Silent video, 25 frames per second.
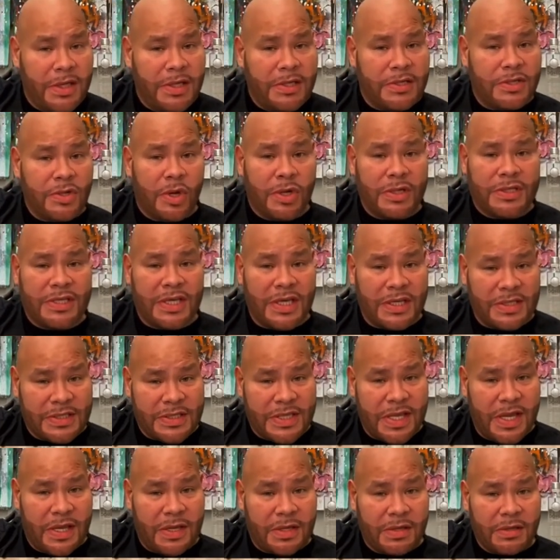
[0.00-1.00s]
He's
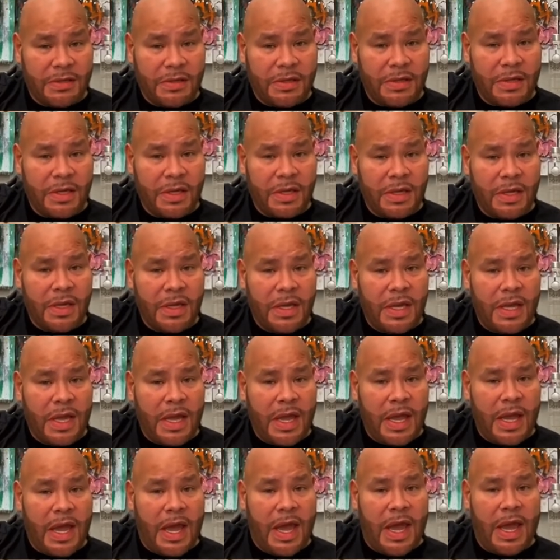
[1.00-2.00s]
autistic. Yeah,
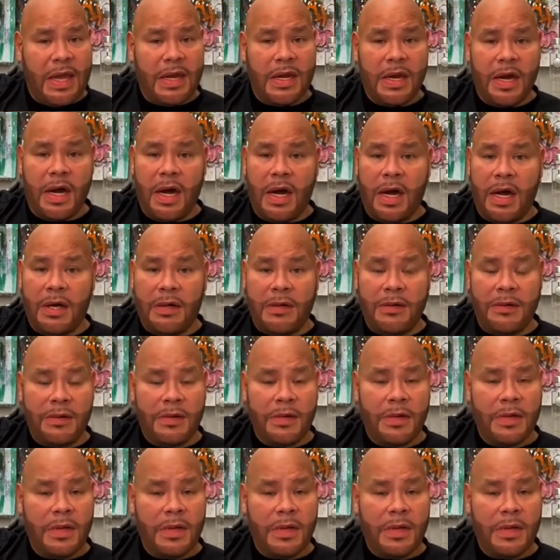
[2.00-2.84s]
there you go.